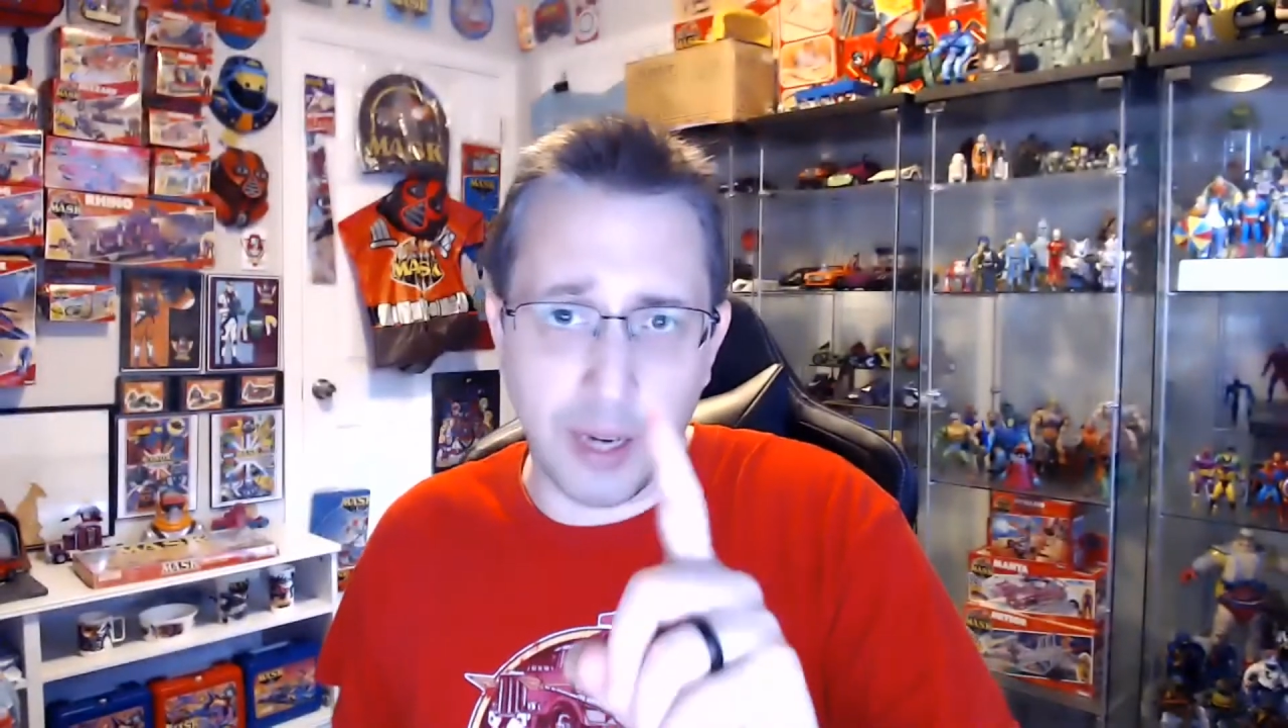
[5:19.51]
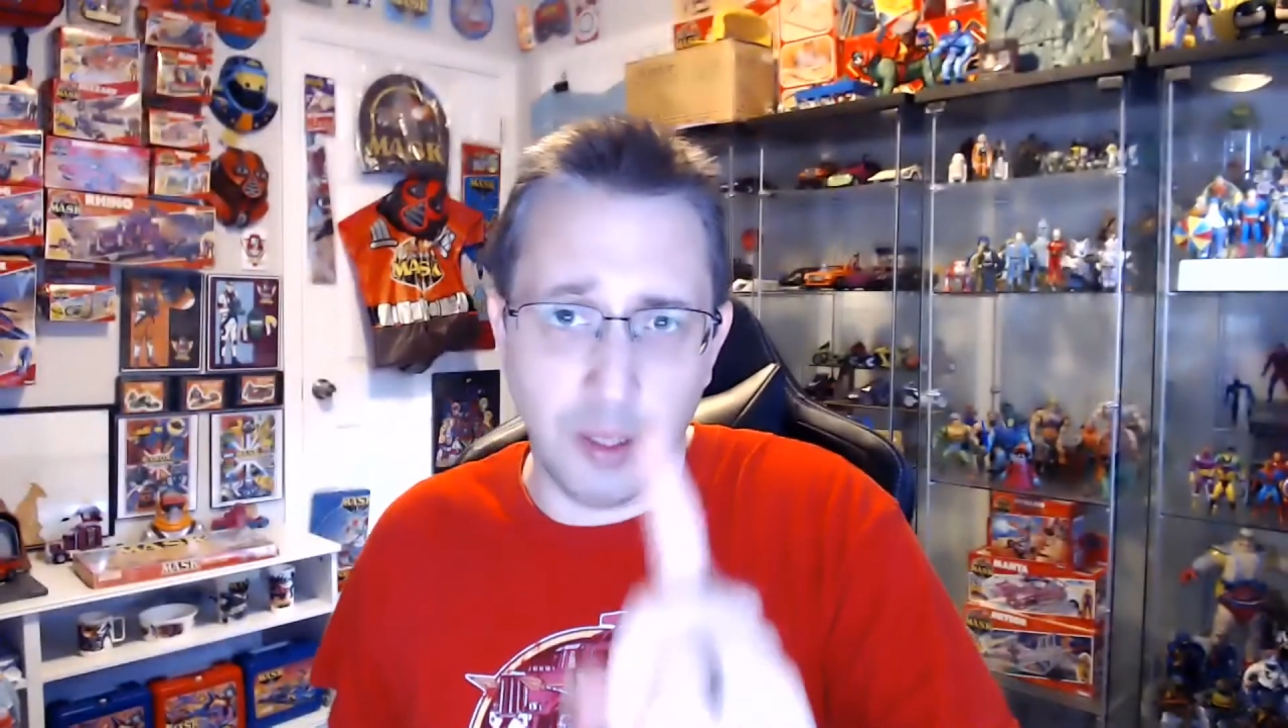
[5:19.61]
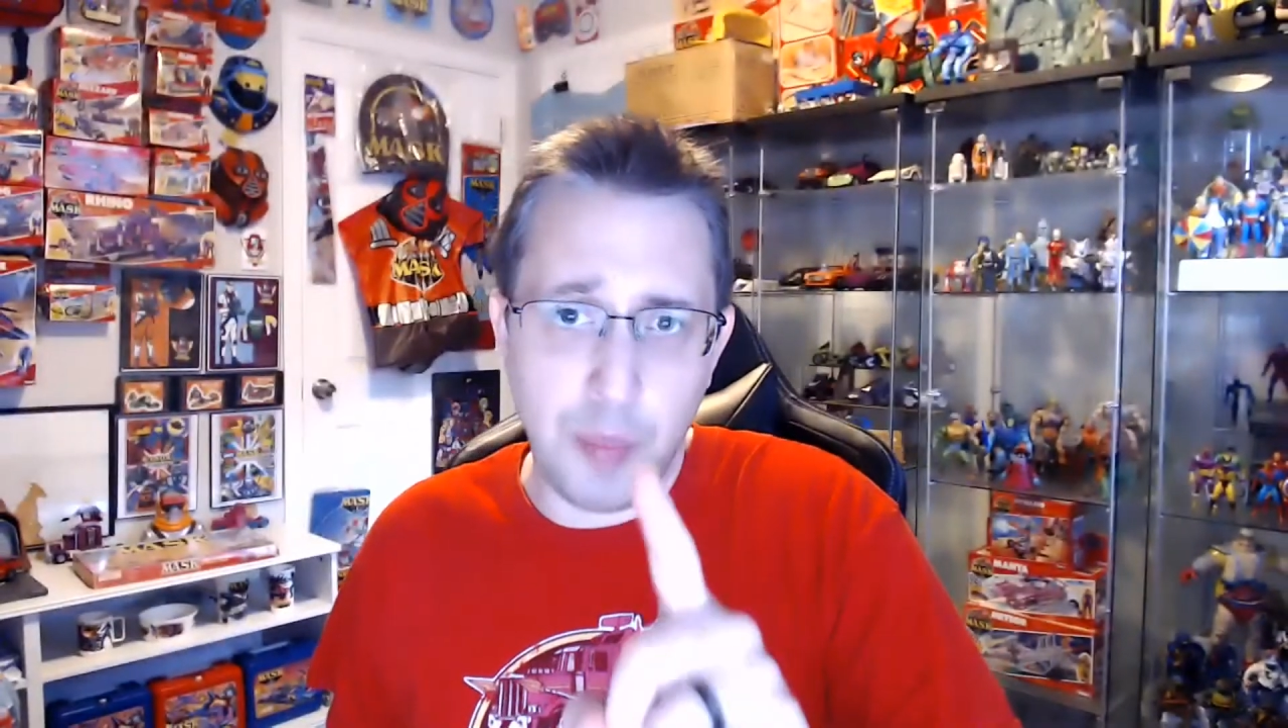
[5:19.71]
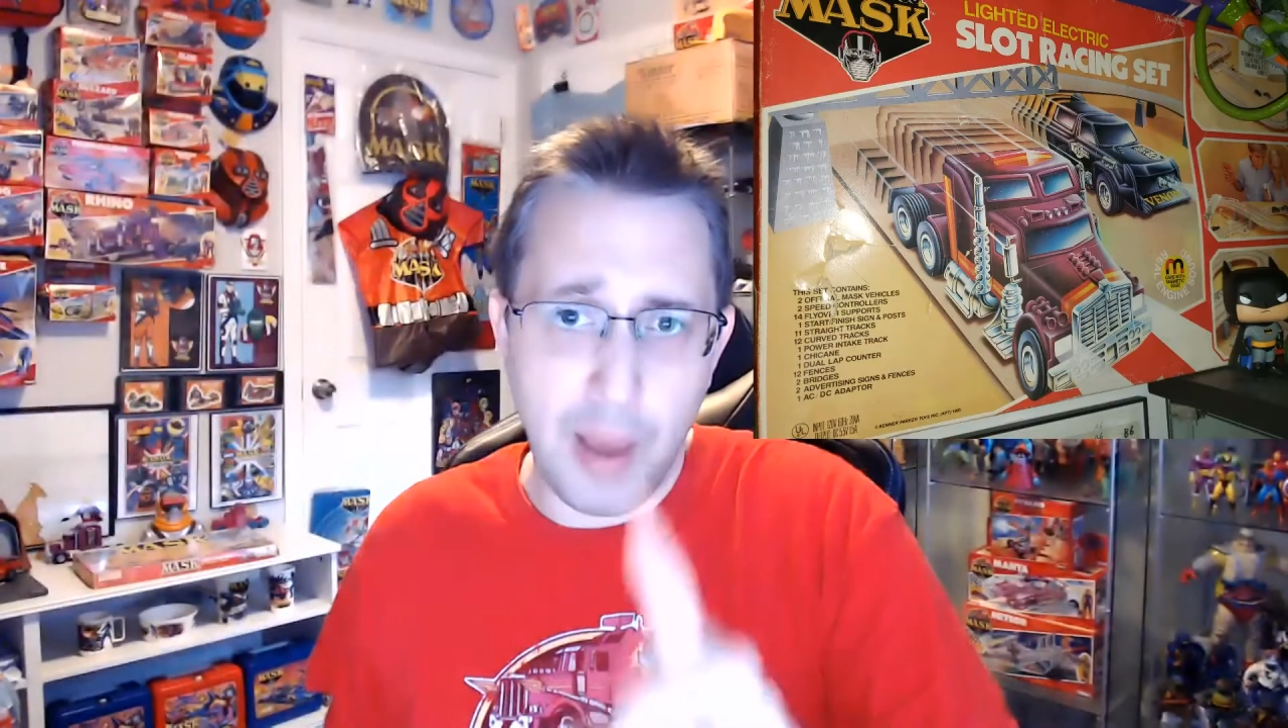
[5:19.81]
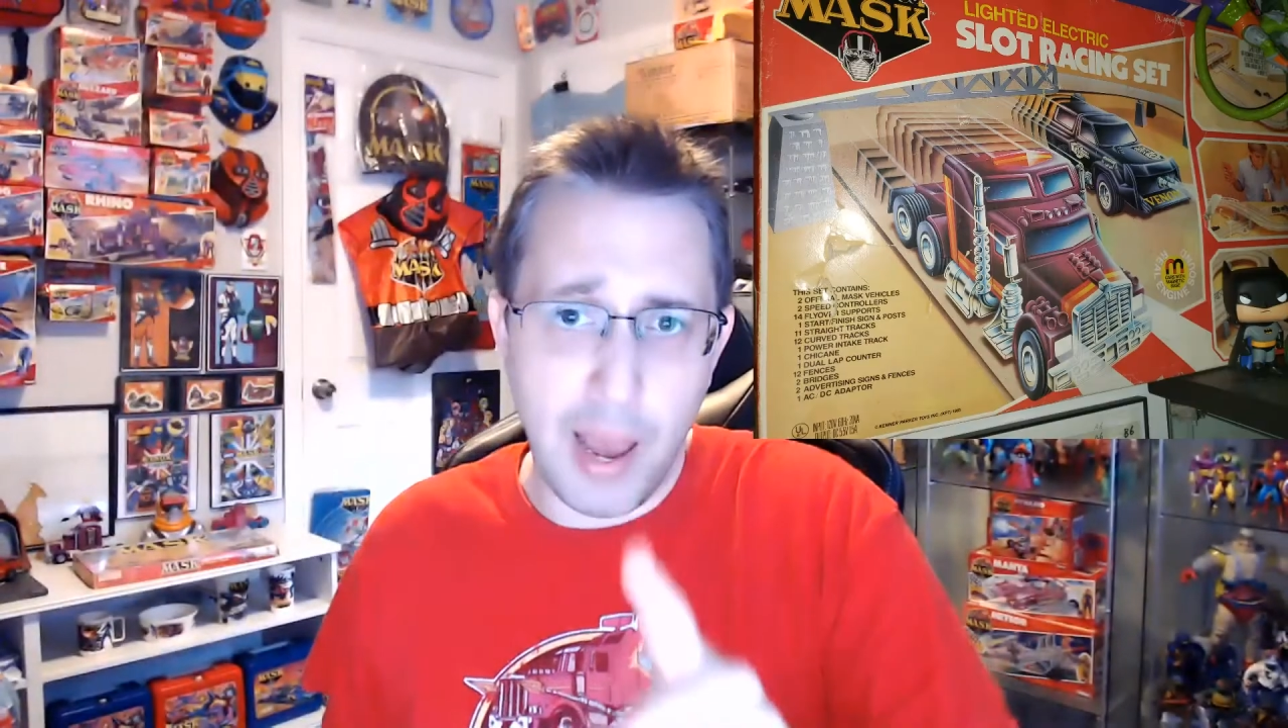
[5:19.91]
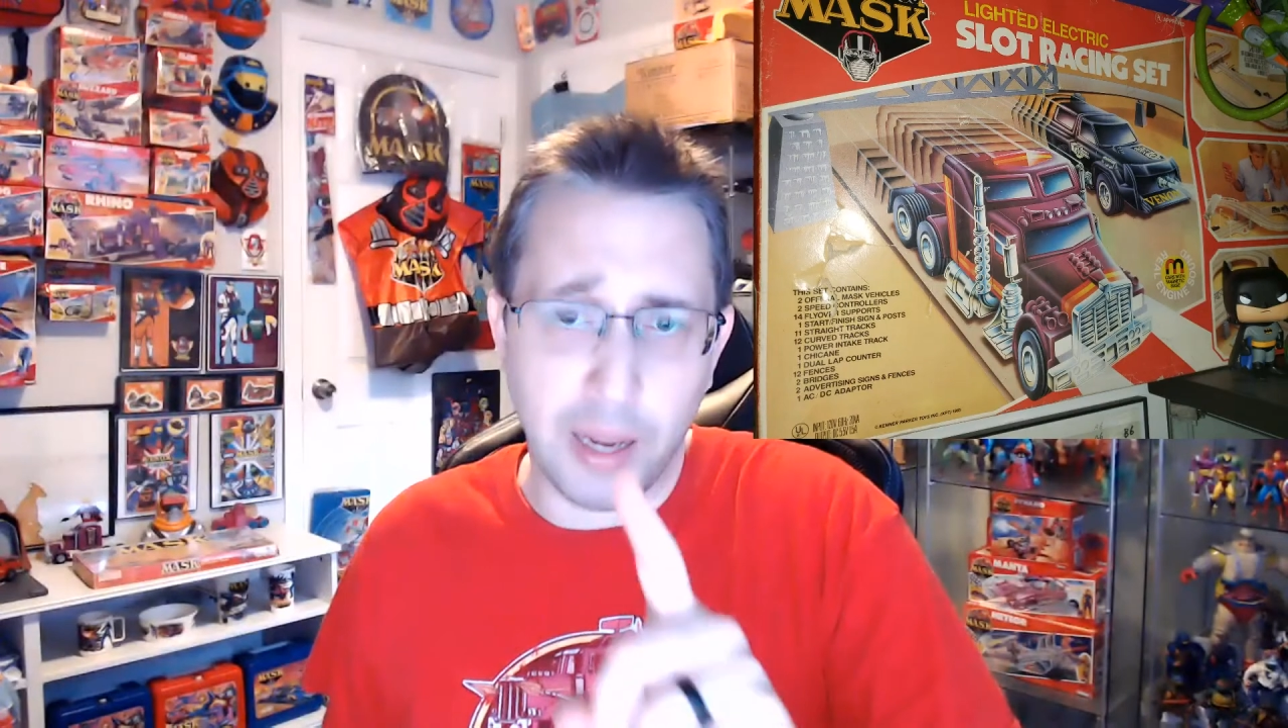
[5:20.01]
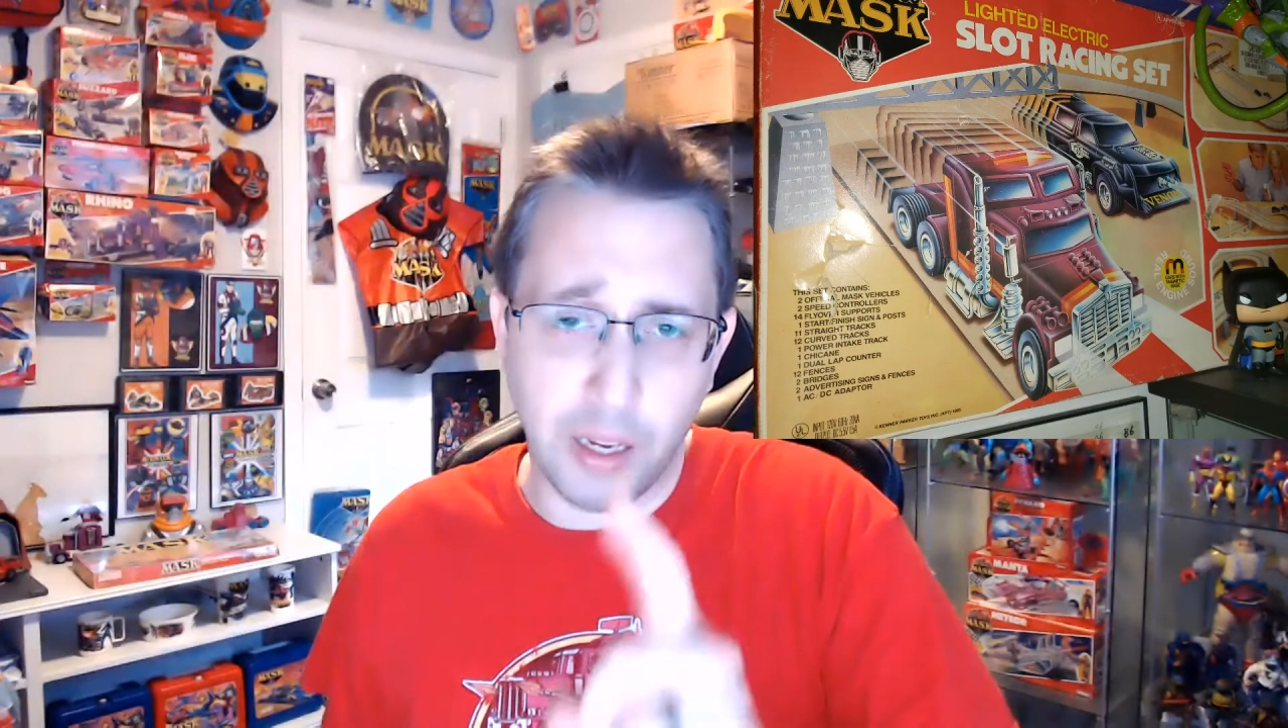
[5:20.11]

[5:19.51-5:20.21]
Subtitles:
in the back